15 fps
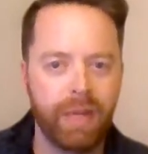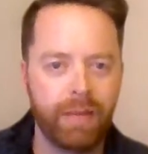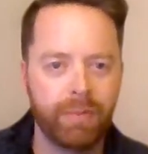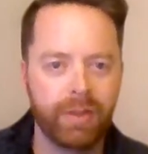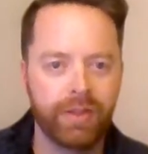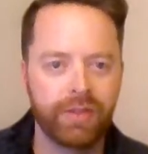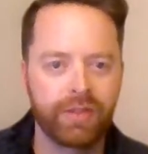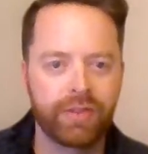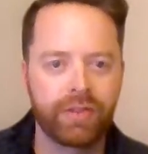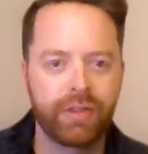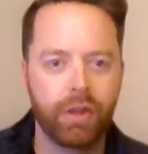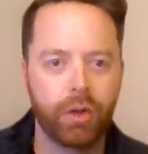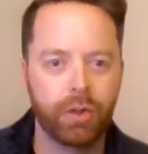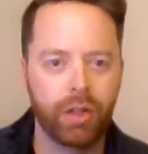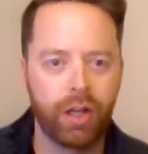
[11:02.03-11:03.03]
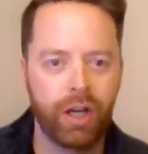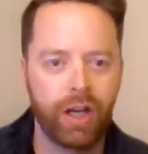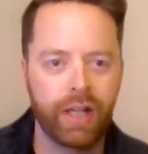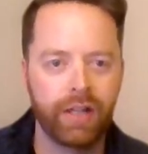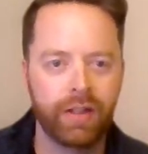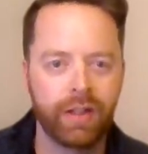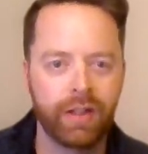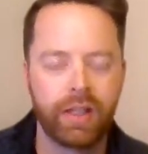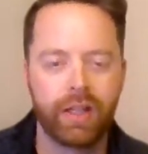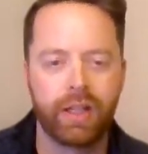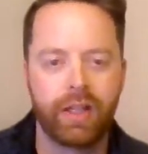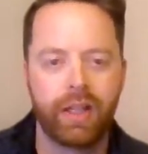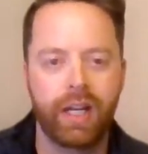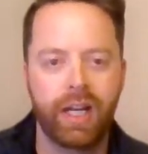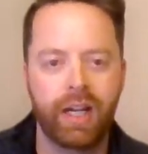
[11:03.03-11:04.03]
members online,
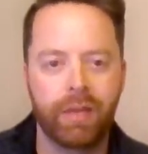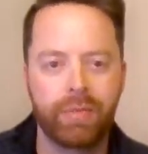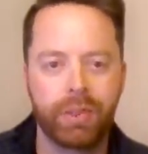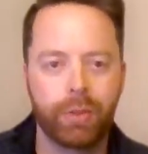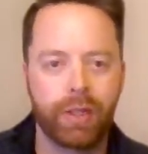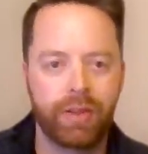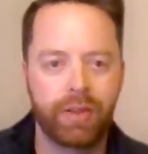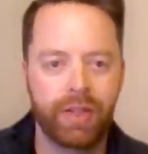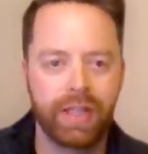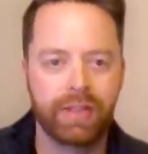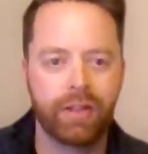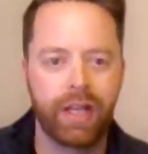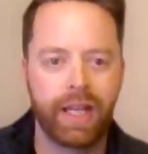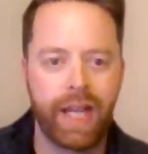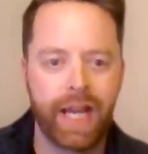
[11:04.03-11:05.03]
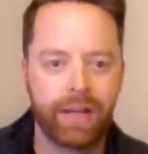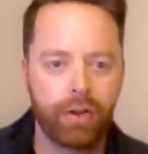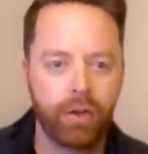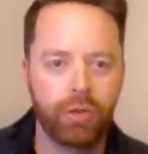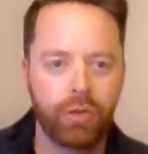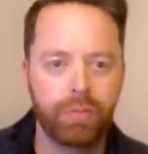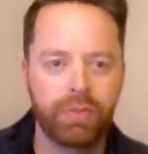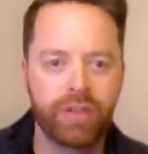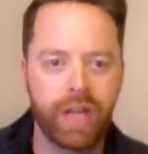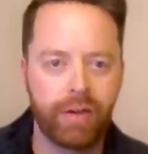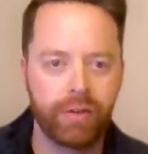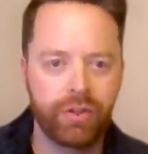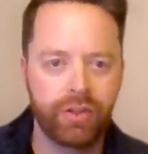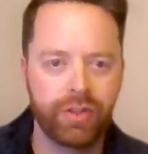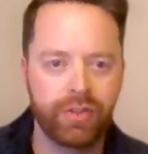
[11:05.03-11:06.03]
doing things like at-home
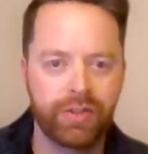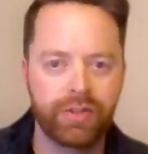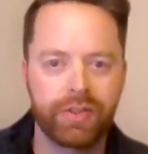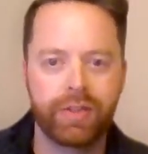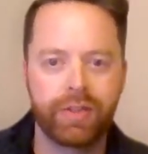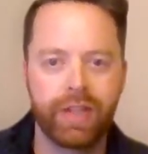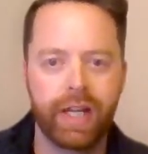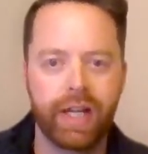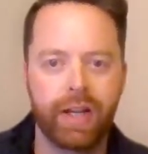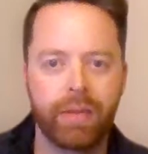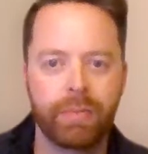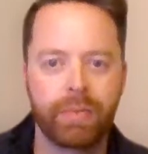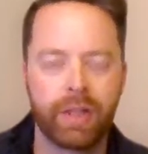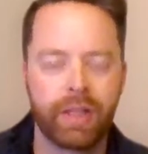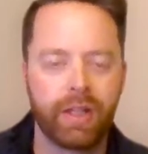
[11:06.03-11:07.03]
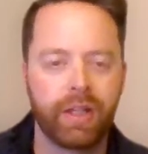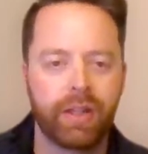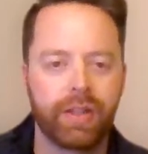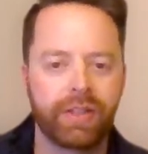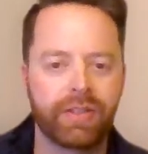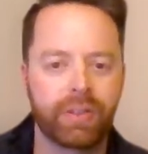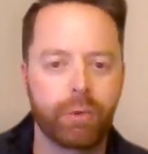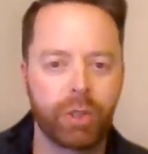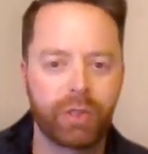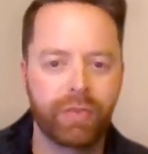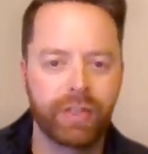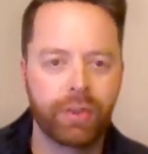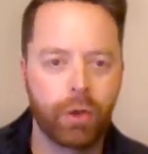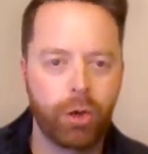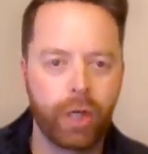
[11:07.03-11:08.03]
challenges. think Squash
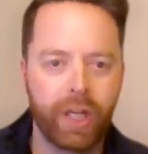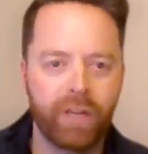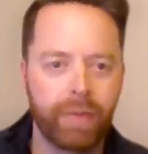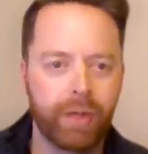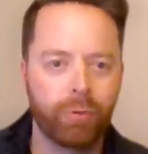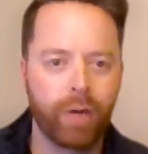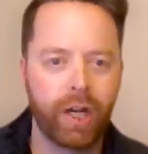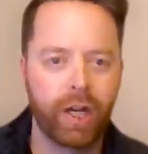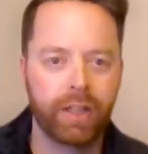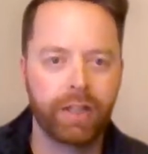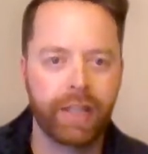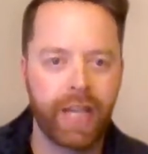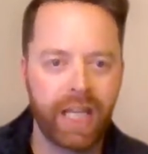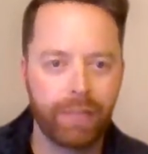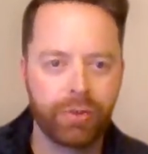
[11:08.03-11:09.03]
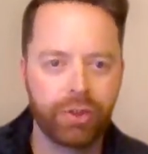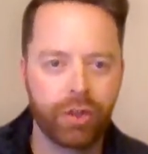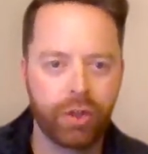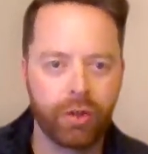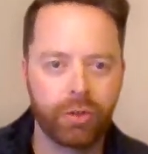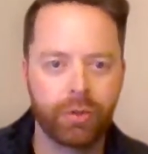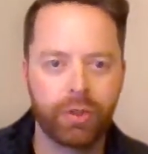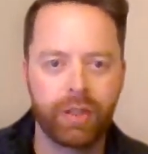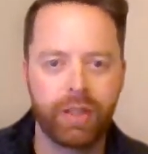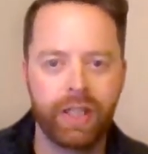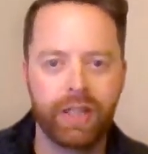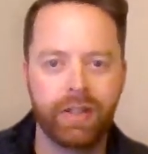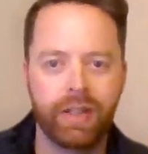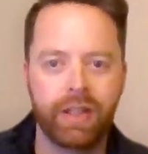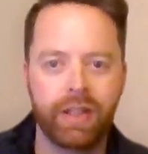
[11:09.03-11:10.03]
Victoria have been running a game show
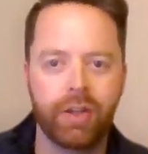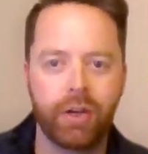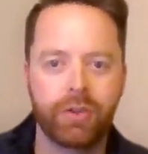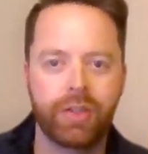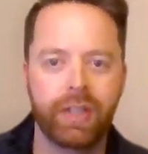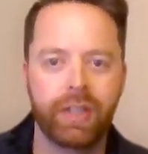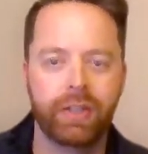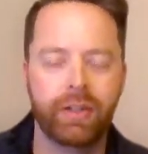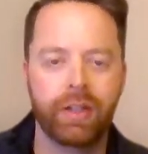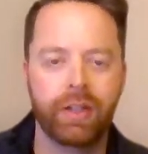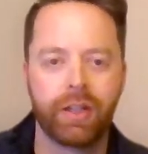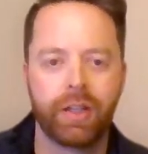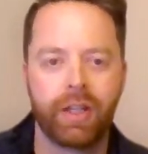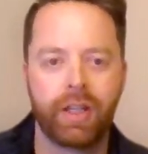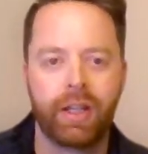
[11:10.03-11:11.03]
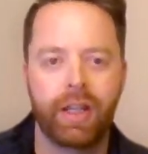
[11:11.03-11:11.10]
in noting that